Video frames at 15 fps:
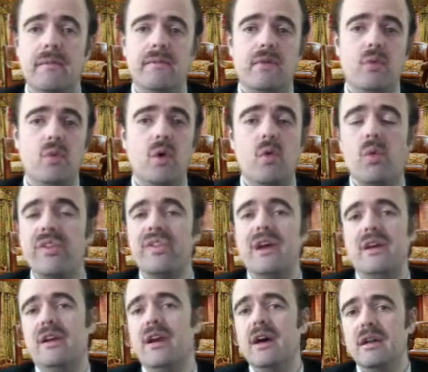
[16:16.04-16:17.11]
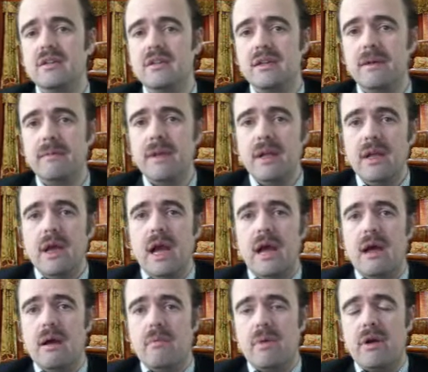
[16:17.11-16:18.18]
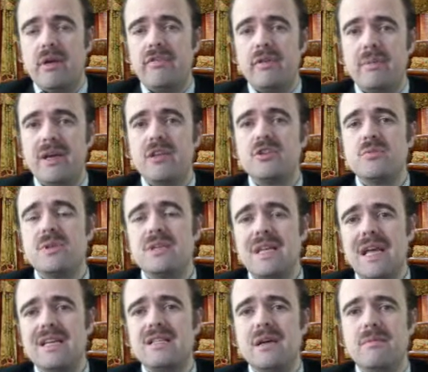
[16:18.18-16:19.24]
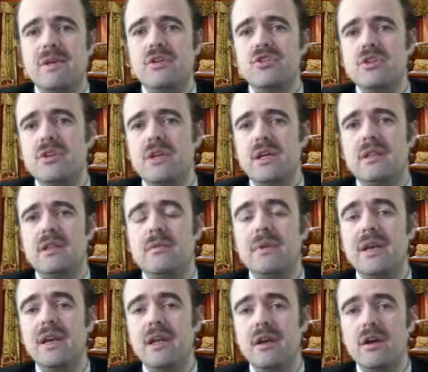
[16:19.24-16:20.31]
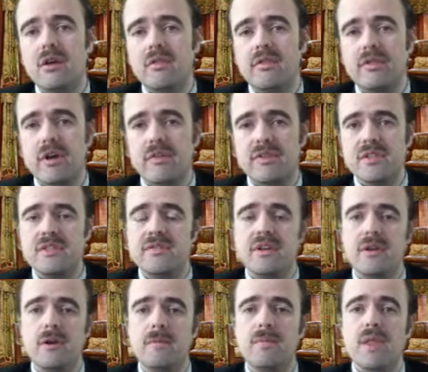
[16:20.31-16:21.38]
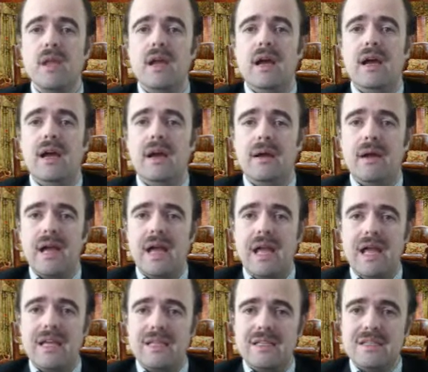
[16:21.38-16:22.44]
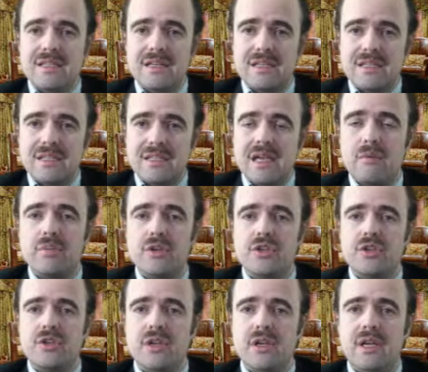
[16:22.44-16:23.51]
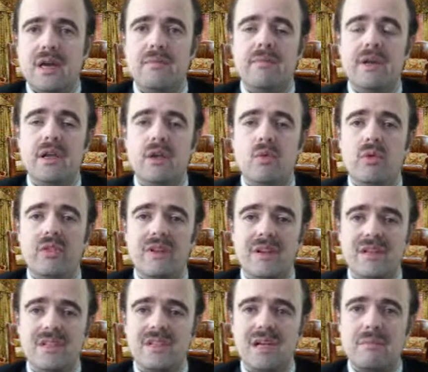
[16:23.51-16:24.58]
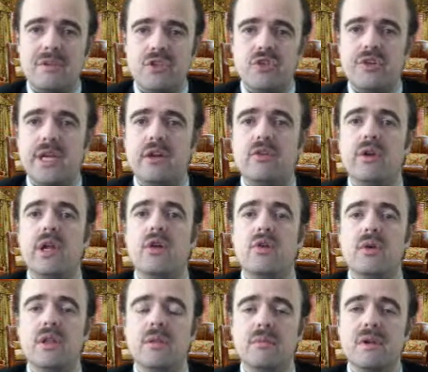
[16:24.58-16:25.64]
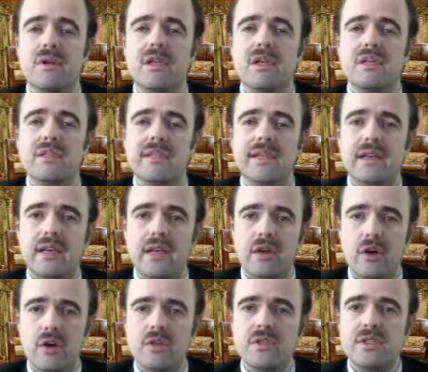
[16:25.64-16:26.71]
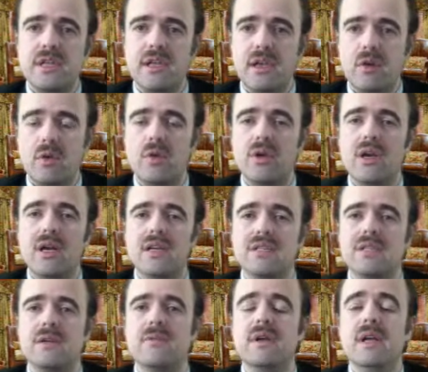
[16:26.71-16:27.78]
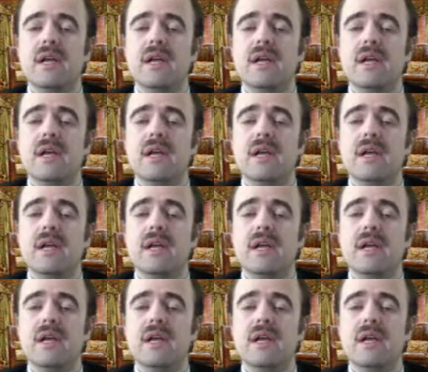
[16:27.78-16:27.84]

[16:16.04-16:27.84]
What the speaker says: without a doubt, Marefa Management, as I mentioned at the beginning of this video, is an established company with an established track record in the Middle East in hosting and organizing